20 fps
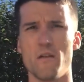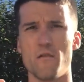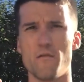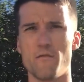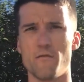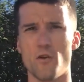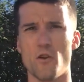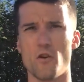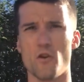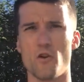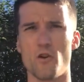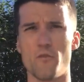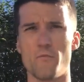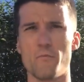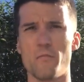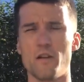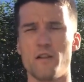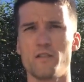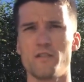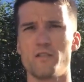
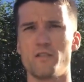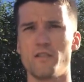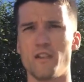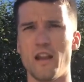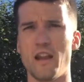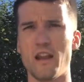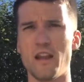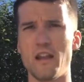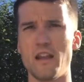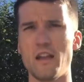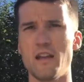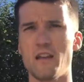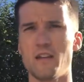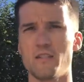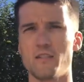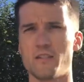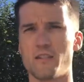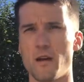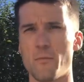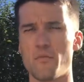firm, steady,
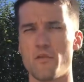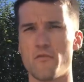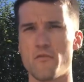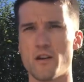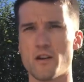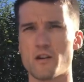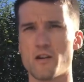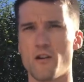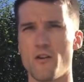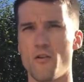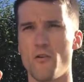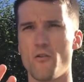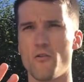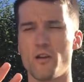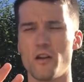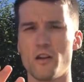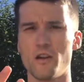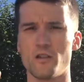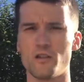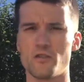sub-threshold,
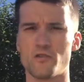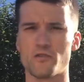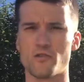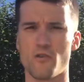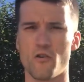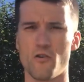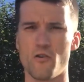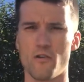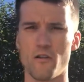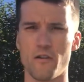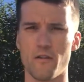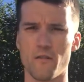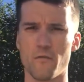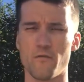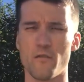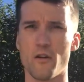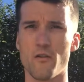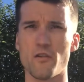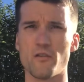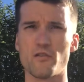strong, and
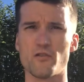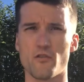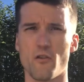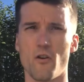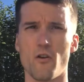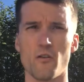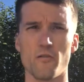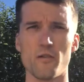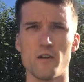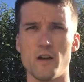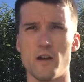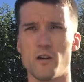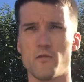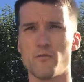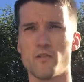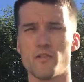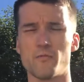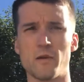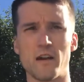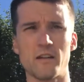very strong,
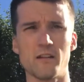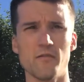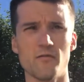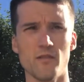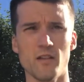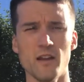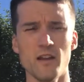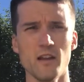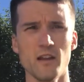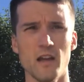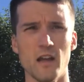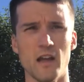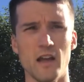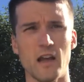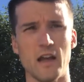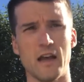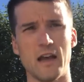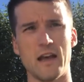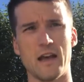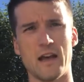respectively.
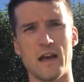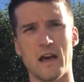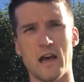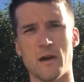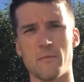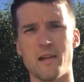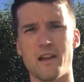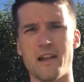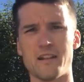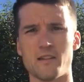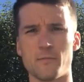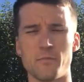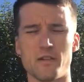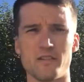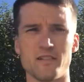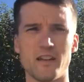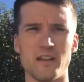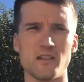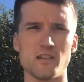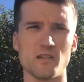And as a
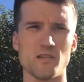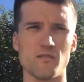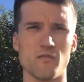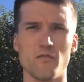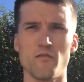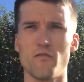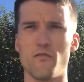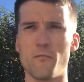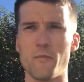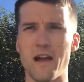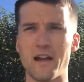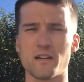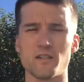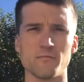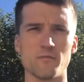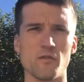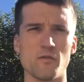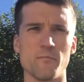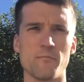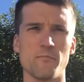percentage of
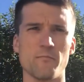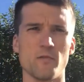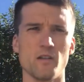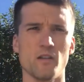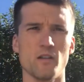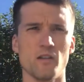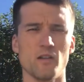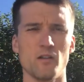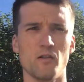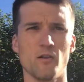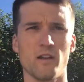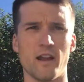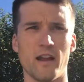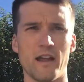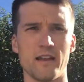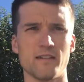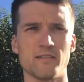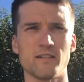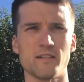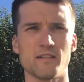maximum, you're looking
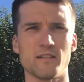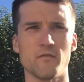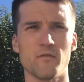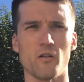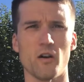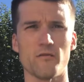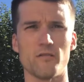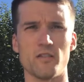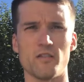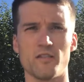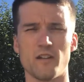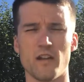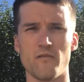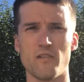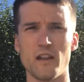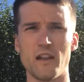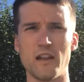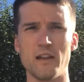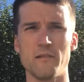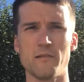at 65 to
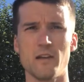70,